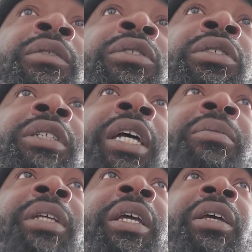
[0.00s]
She sat
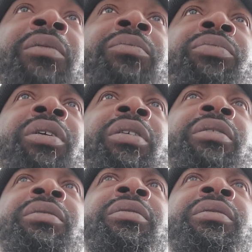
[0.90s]
up there and
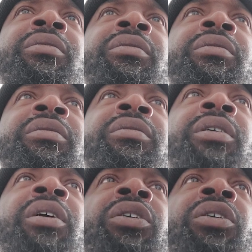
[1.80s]
brung her